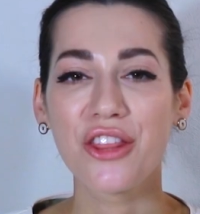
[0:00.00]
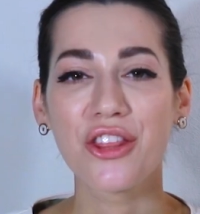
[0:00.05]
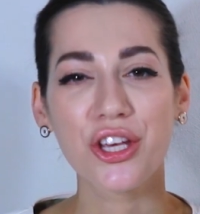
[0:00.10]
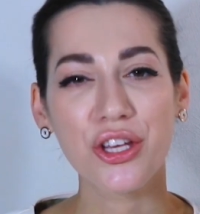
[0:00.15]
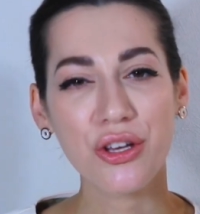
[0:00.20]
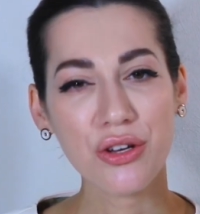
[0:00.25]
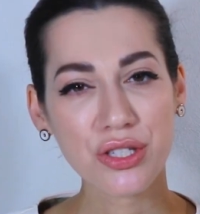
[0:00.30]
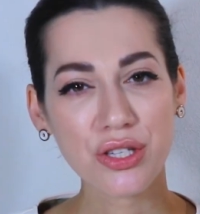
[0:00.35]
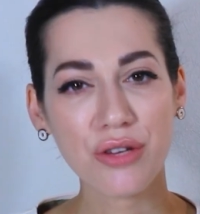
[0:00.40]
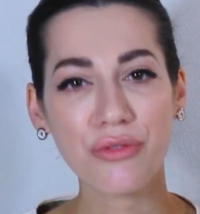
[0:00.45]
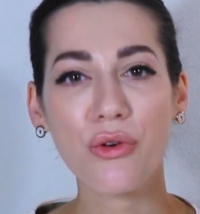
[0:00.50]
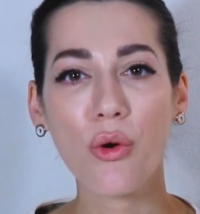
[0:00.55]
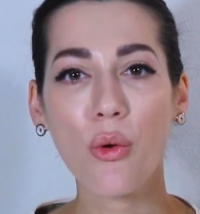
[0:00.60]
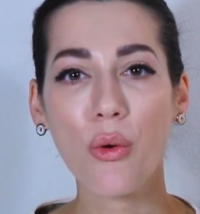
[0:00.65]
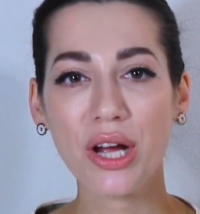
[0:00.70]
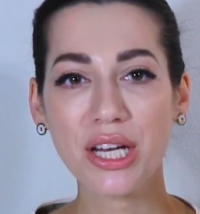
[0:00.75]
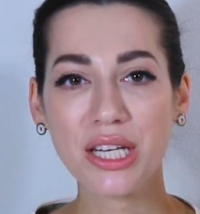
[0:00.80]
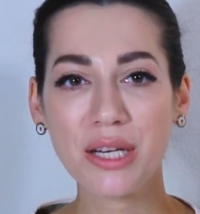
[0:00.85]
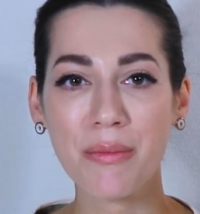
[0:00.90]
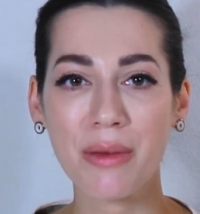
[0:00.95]
The use of
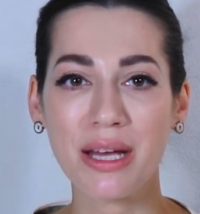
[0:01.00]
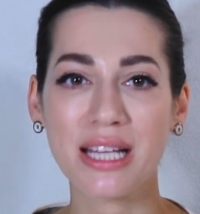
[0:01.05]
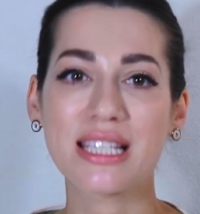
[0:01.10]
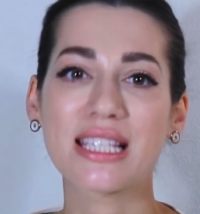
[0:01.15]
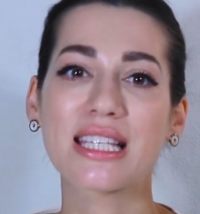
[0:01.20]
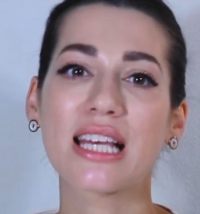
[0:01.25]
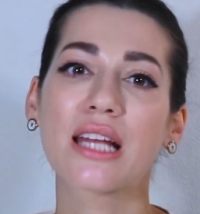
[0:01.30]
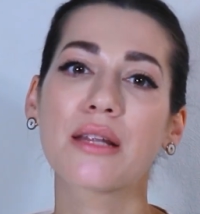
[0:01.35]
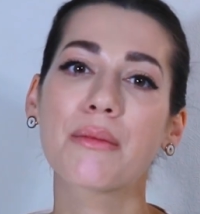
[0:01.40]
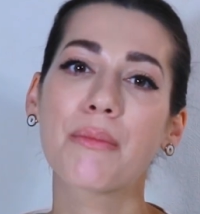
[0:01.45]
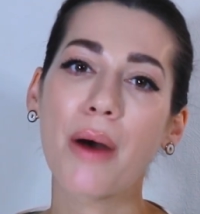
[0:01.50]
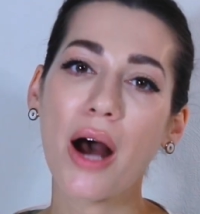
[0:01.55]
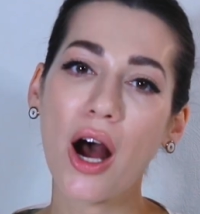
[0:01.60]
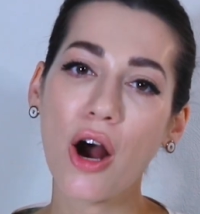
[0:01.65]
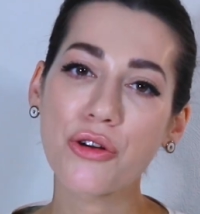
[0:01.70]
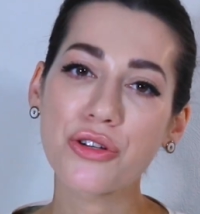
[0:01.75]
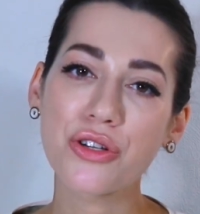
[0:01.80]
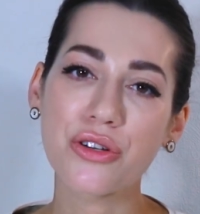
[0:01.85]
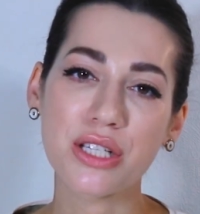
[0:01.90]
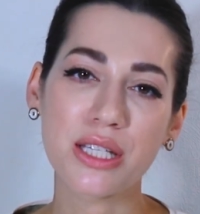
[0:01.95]
ointments and
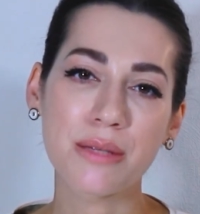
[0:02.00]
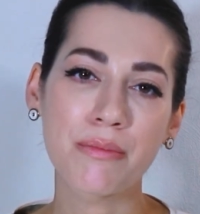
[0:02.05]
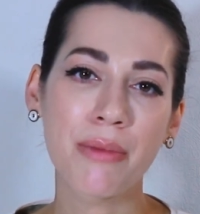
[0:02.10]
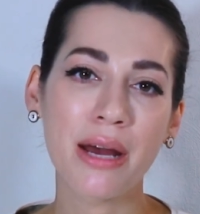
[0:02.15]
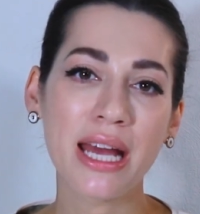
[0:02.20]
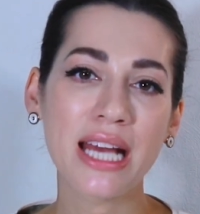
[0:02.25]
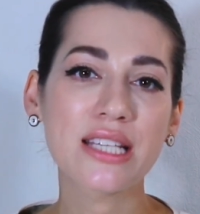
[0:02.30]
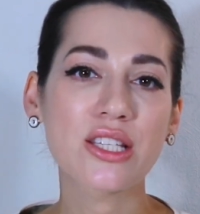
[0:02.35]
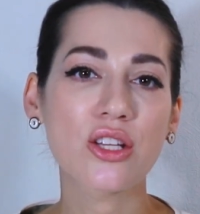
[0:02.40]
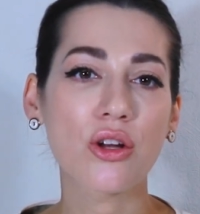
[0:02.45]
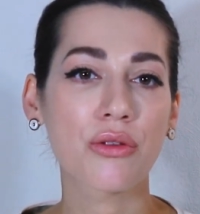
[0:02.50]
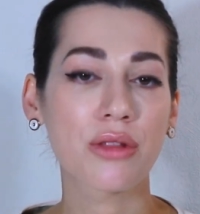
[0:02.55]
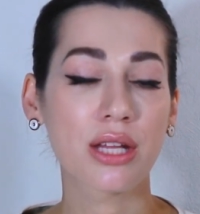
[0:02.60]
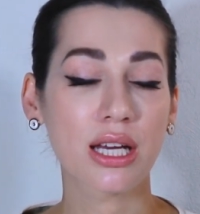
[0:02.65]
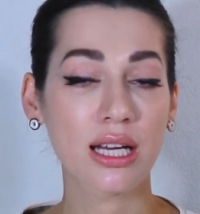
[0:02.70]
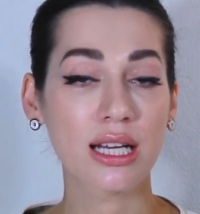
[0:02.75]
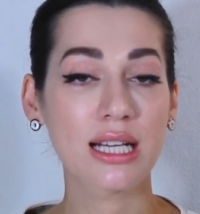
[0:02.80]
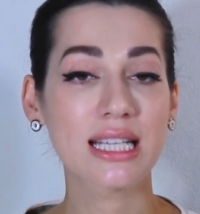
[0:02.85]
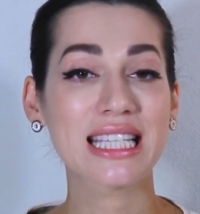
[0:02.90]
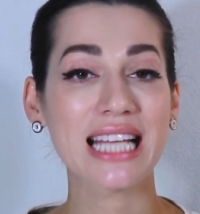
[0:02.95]
powders based on the
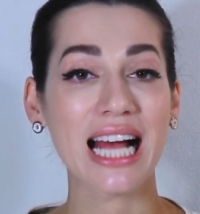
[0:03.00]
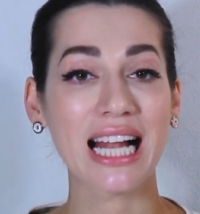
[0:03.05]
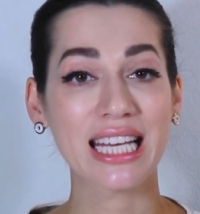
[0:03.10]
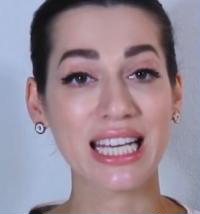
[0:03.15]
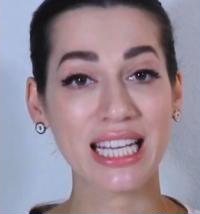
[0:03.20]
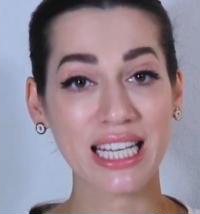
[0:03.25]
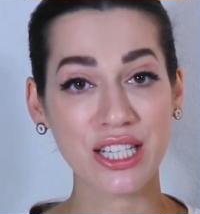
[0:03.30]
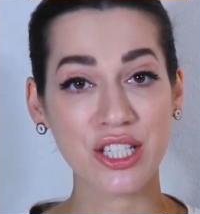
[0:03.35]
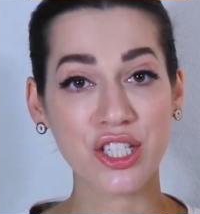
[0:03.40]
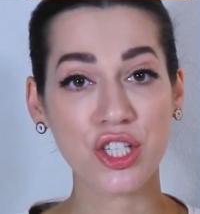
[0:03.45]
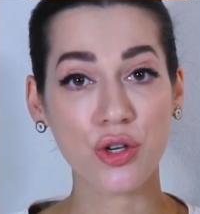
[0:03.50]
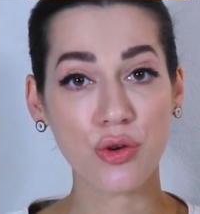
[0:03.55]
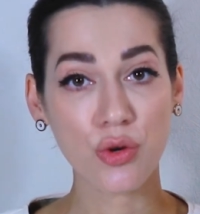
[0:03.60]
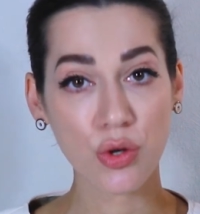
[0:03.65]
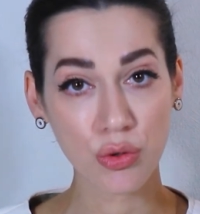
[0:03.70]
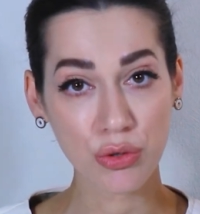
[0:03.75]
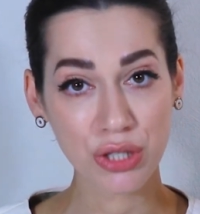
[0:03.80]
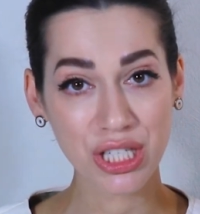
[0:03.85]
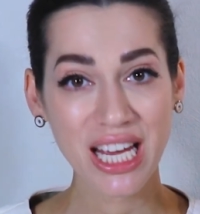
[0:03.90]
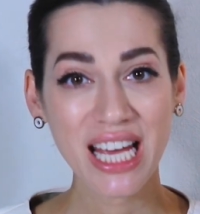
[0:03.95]
Kyst al Hindi
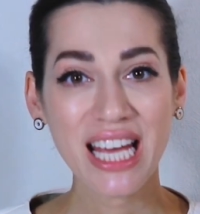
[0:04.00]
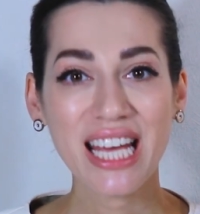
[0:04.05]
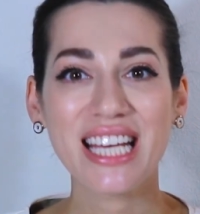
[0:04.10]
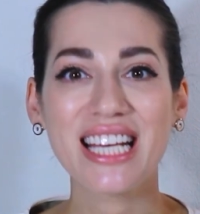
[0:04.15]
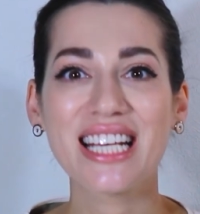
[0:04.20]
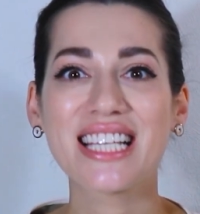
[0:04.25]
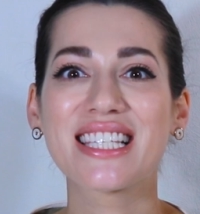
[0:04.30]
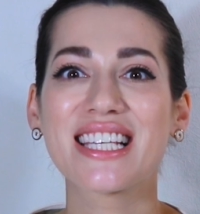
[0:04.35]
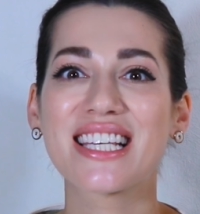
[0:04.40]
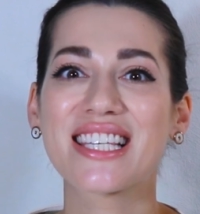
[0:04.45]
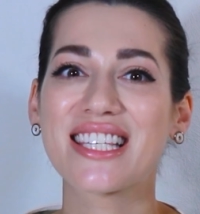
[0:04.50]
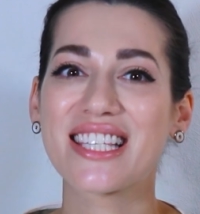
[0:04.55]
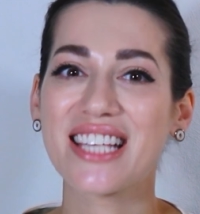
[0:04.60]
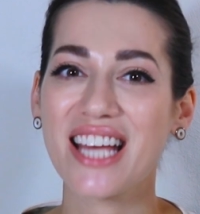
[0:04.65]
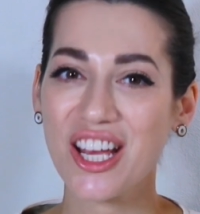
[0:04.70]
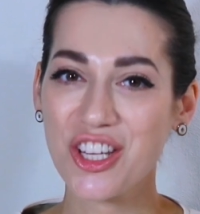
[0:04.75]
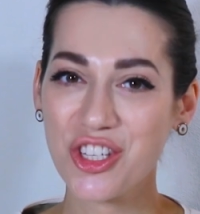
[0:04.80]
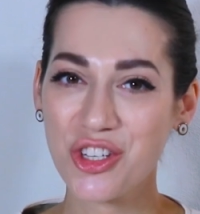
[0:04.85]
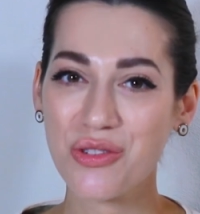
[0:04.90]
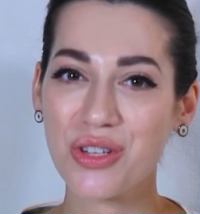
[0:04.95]
root is a
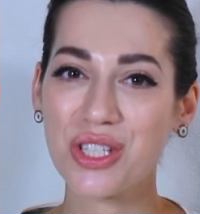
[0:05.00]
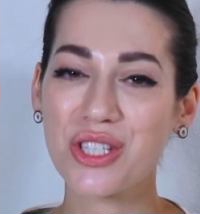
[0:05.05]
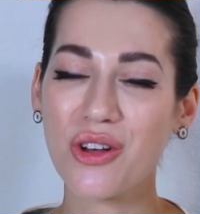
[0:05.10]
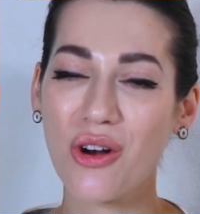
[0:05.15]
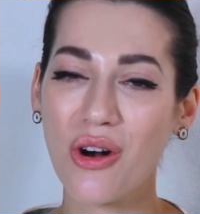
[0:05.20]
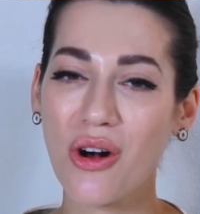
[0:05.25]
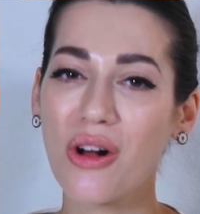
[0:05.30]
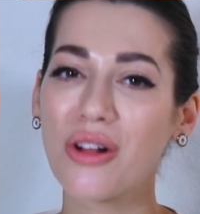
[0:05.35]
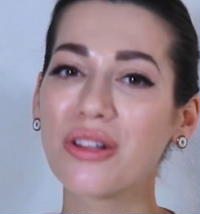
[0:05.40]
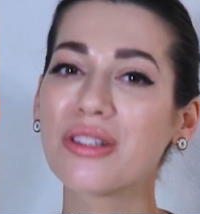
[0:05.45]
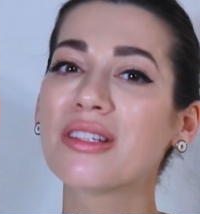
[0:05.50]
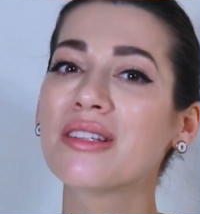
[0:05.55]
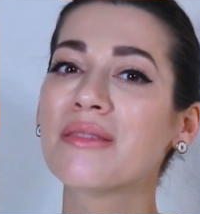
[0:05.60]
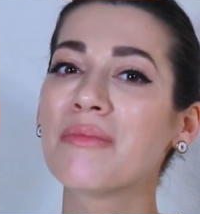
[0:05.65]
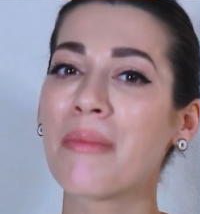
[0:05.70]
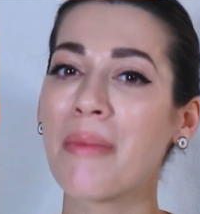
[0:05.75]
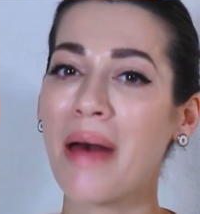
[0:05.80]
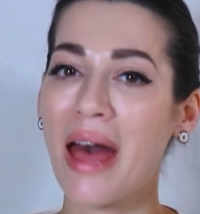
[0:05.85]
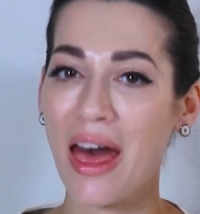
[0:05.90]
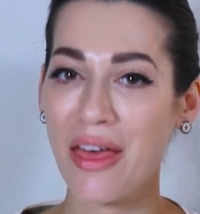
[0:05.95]
centuries-old
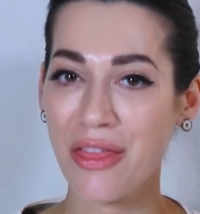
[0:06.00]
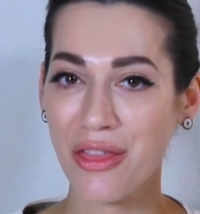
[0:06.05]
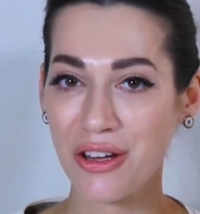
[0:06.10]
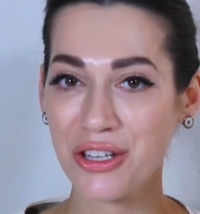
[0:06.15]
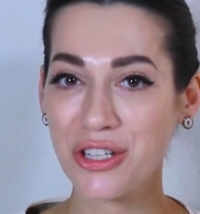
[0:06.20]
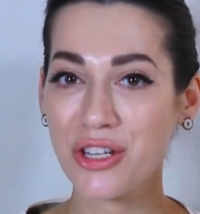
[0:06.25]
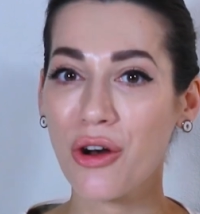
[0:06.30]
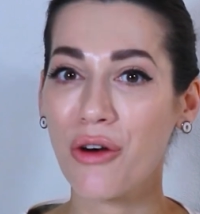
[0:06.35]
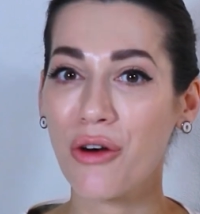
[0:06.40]
method